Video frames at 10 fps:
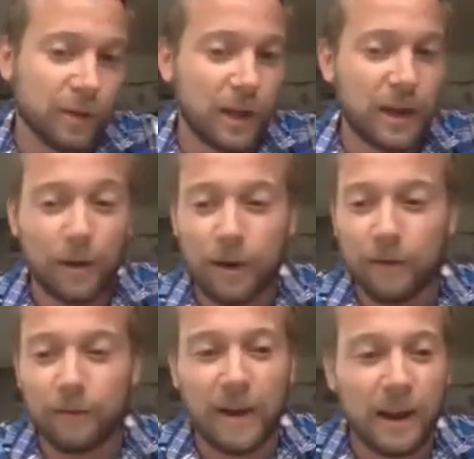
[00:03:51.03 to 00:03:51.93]
like
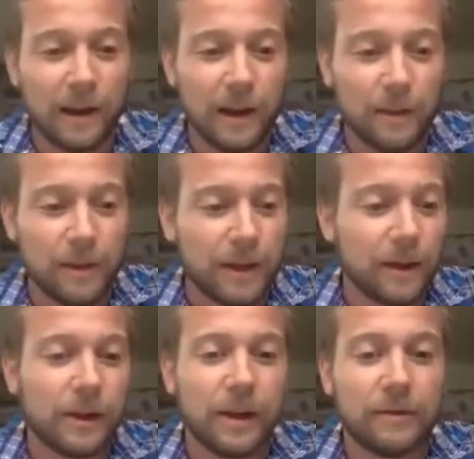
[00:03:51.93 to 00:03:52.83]

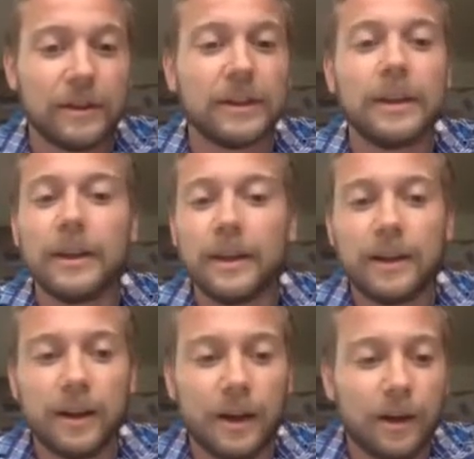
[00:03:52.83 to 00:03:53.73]
overstepping my bounds of how
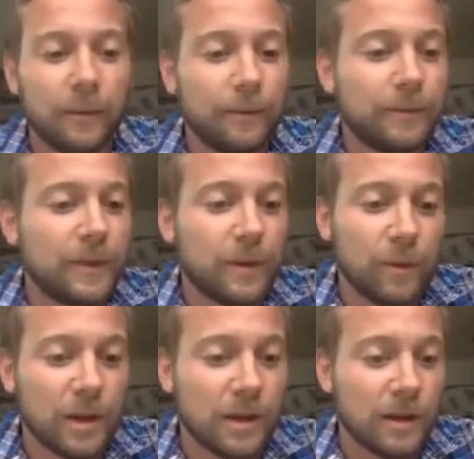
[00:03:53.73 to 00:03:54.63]
many commits I should be
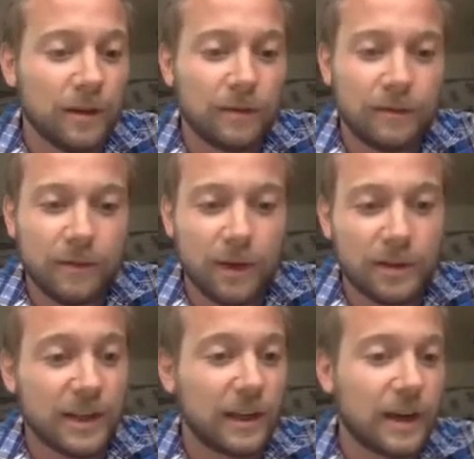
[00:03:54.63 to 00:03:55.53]
allowed to give in
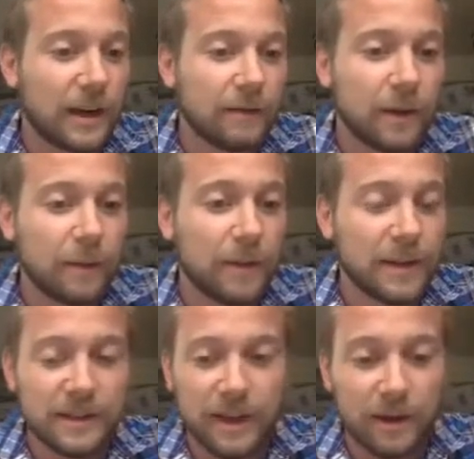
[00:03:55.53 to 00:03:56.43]
a day with
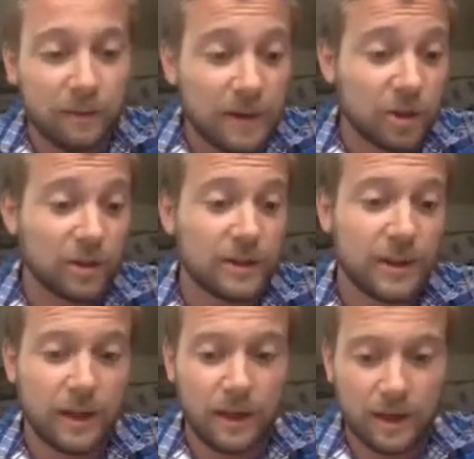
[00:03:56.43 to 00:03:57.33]
Dropchop
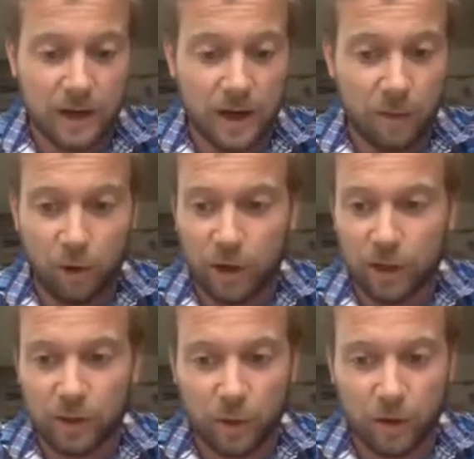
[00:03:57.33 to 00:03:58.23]
recently.
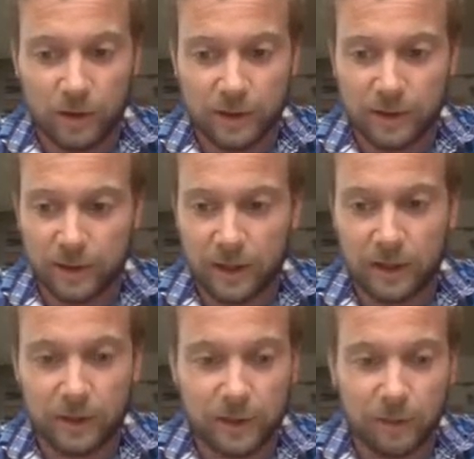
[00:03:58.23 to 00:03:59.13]
But in order
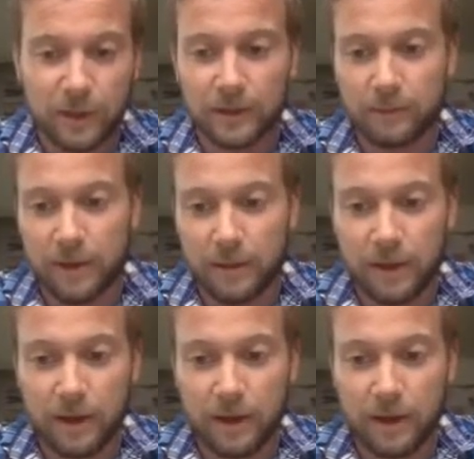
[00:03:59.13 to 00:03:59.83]
to get towards this